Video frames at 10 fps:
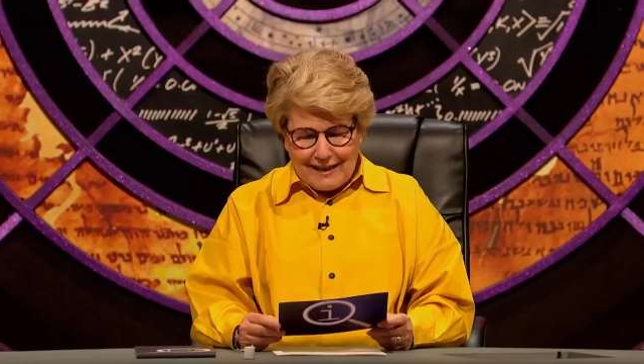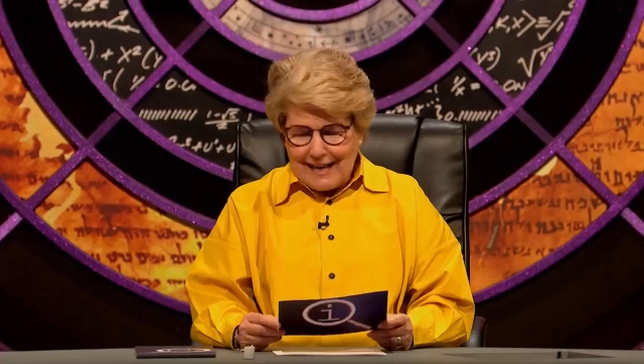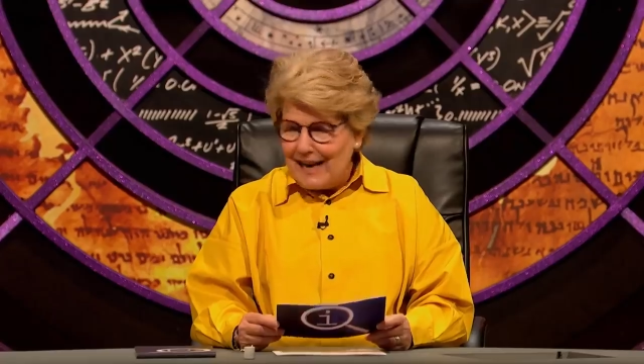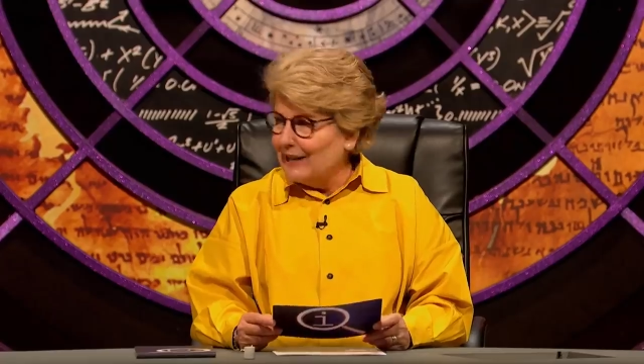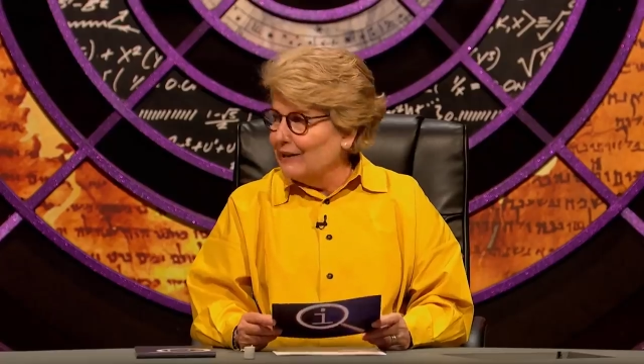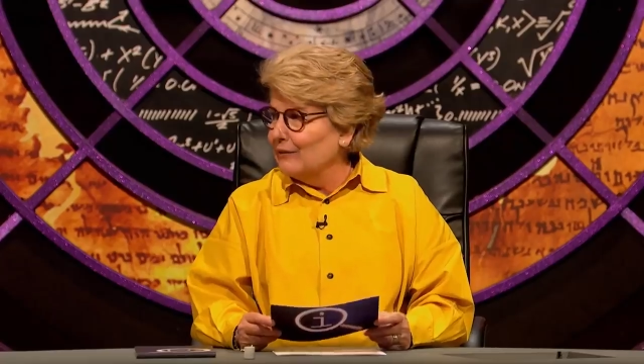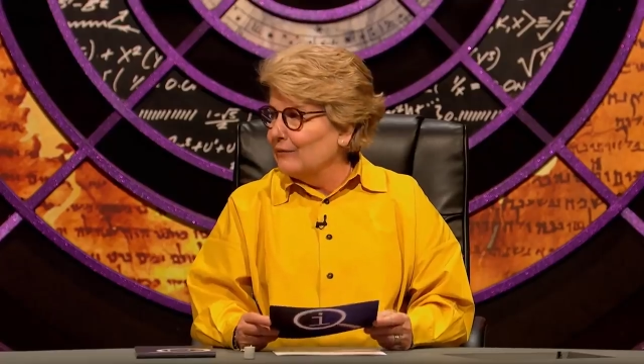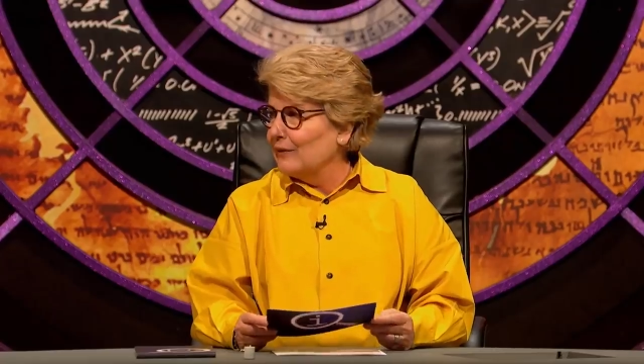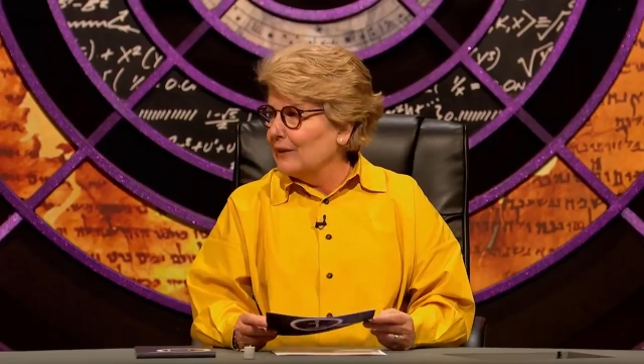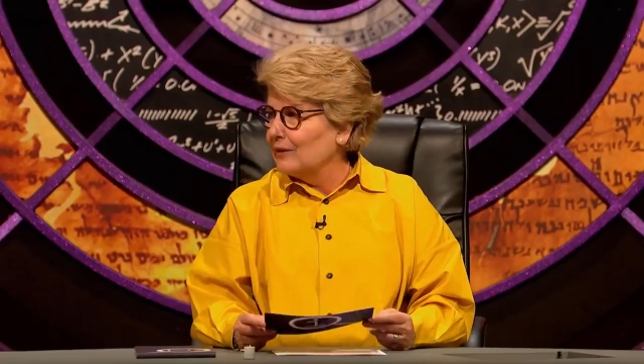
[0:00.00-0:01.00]
get a gallon
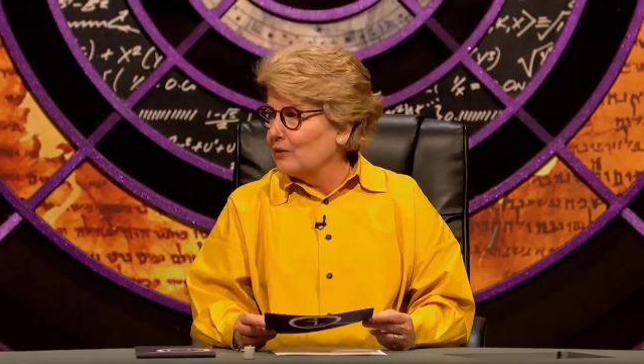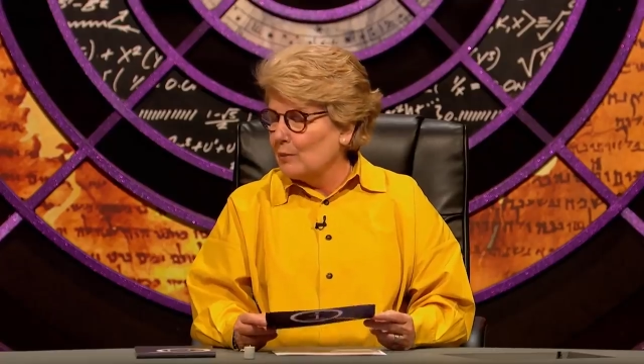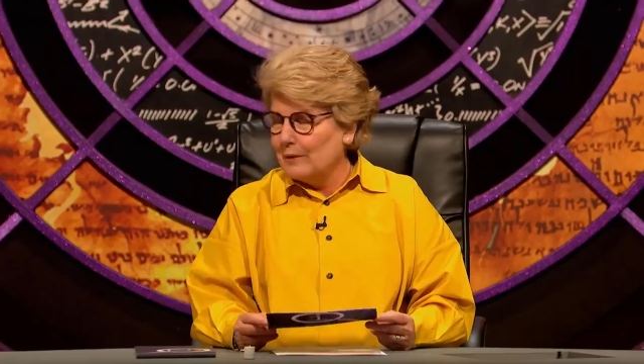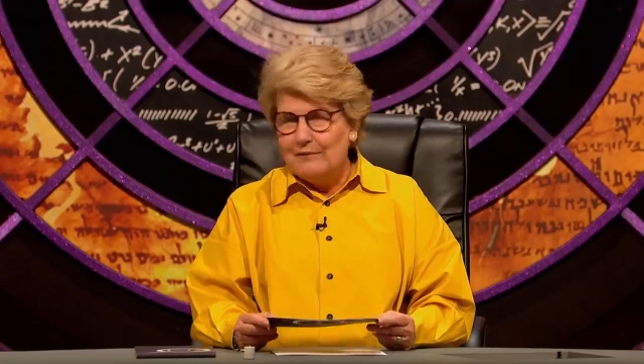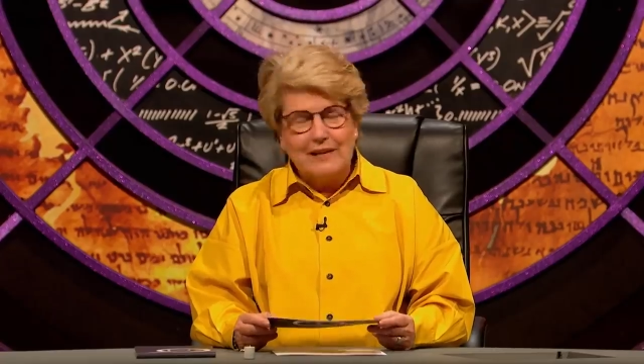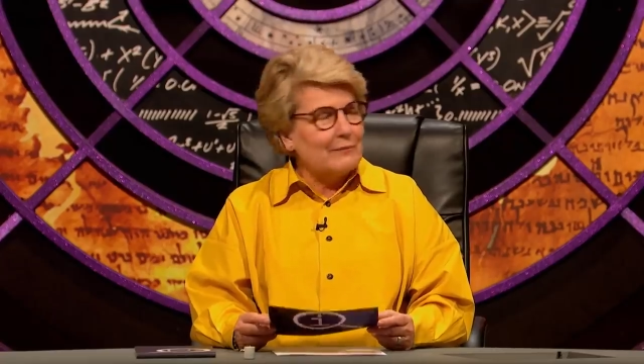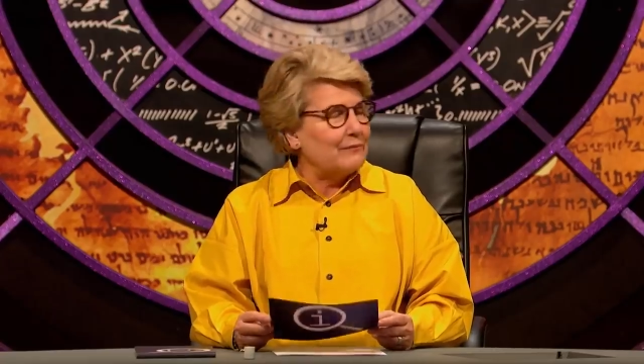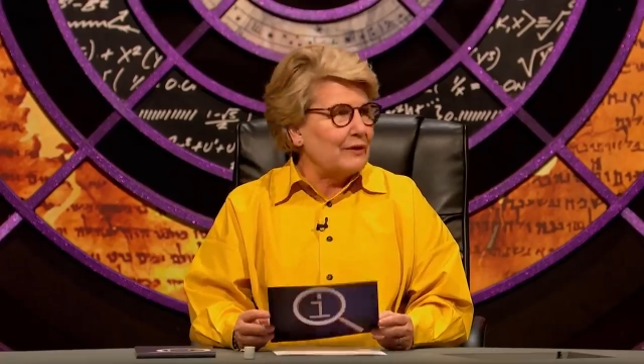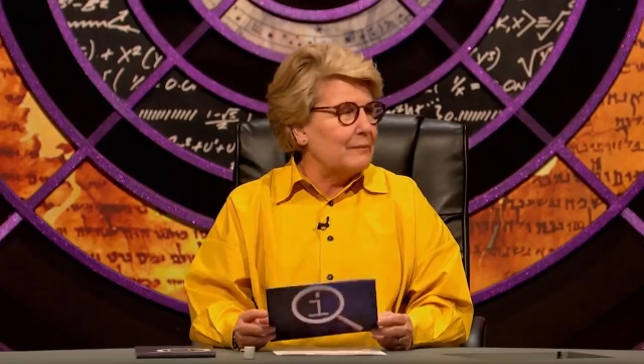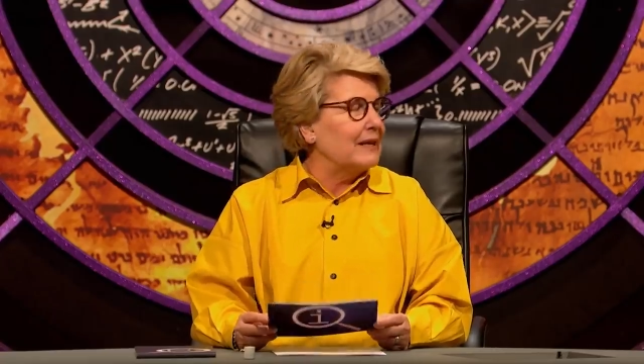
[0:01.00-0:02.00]
of uh, scorpion
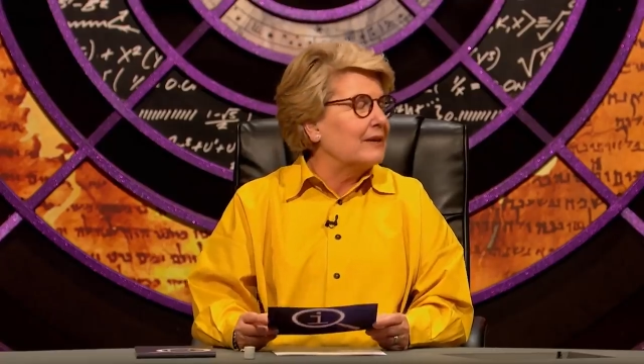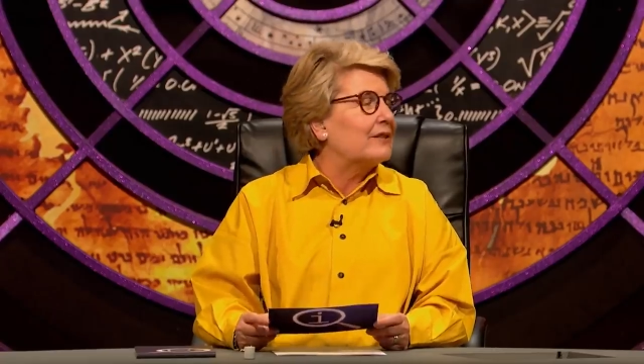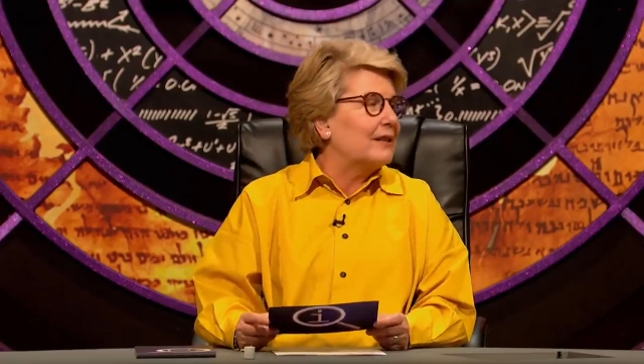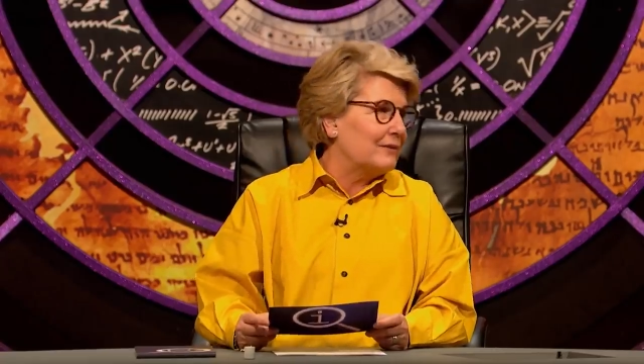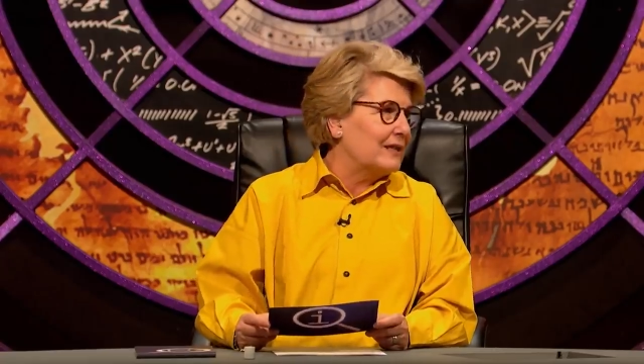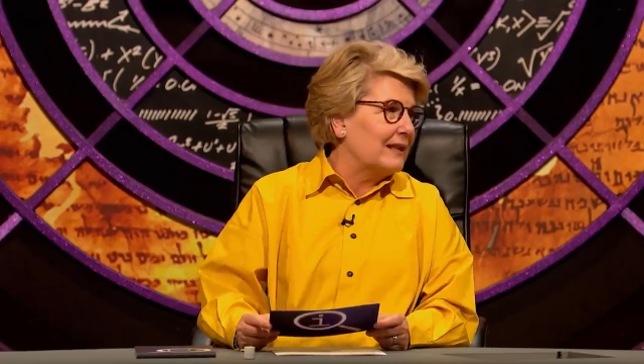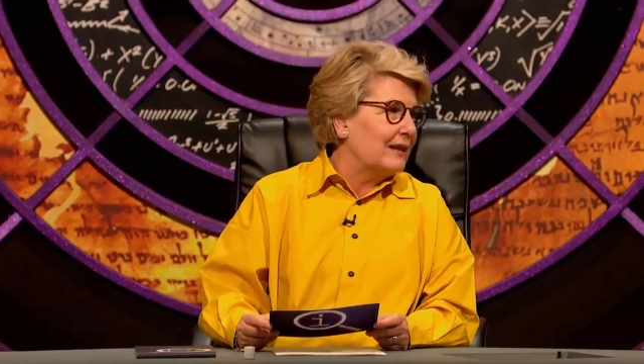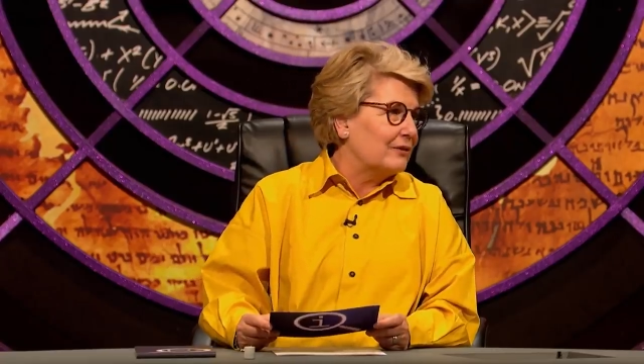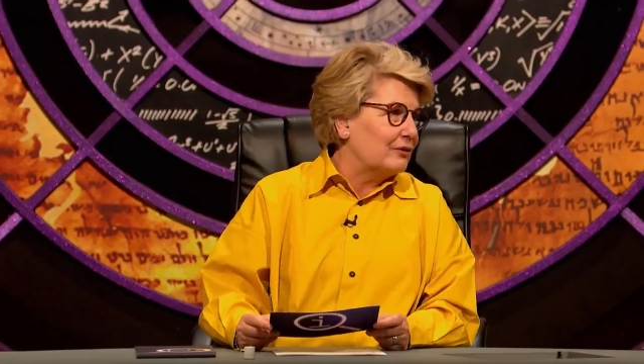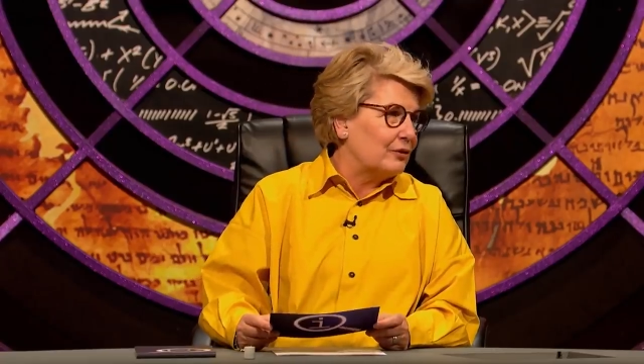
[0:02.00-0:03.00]
venom for a mere
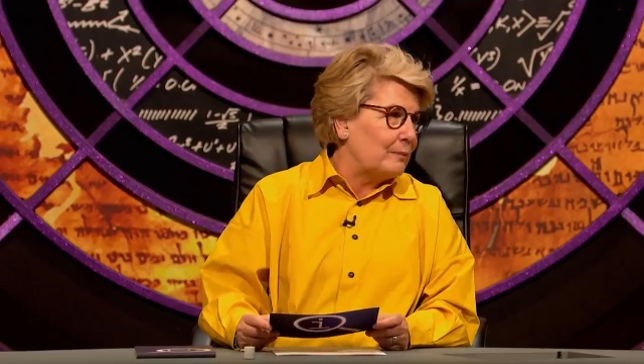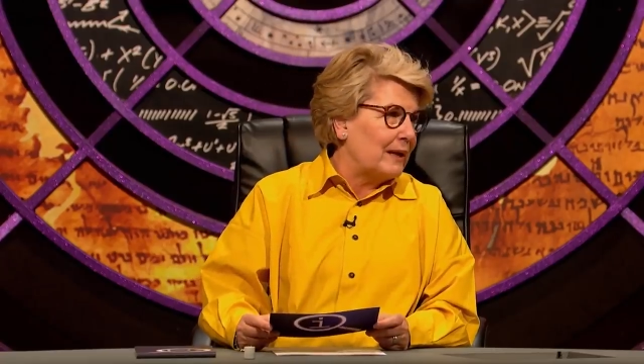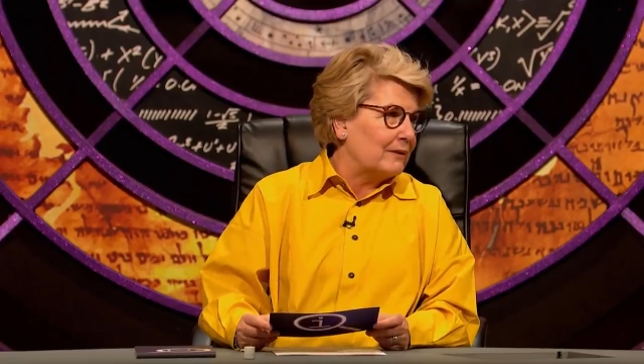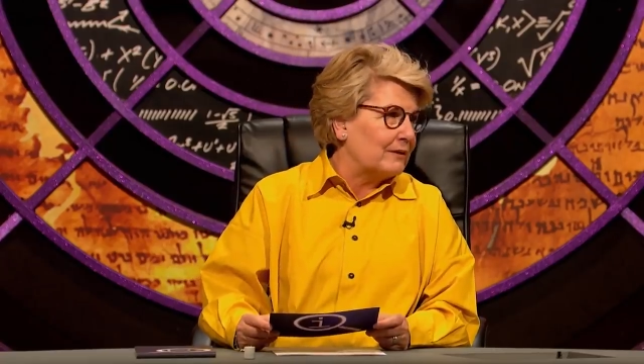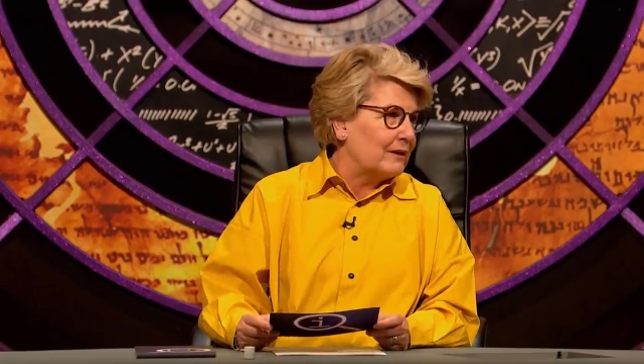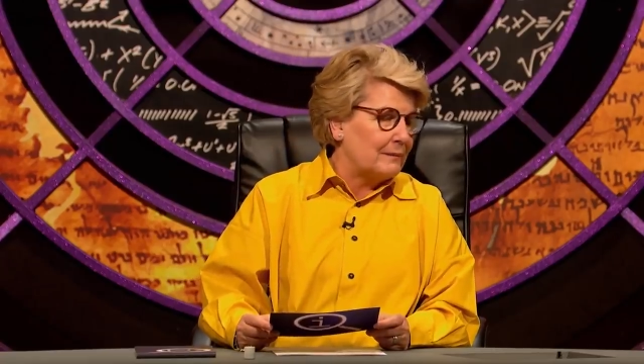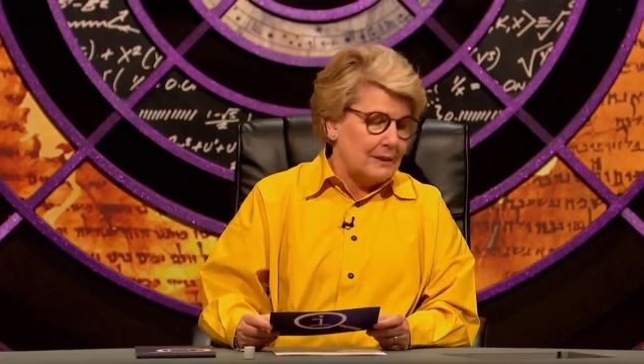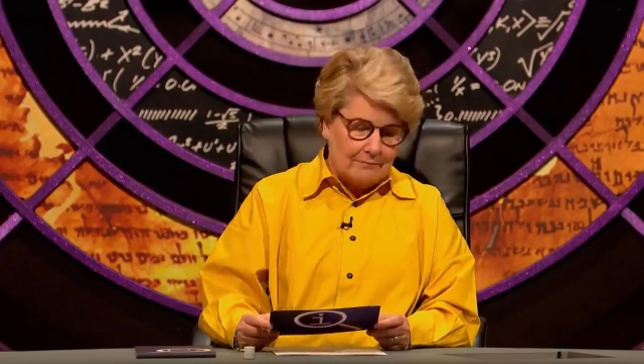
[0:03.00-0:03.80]
£70,000. Now,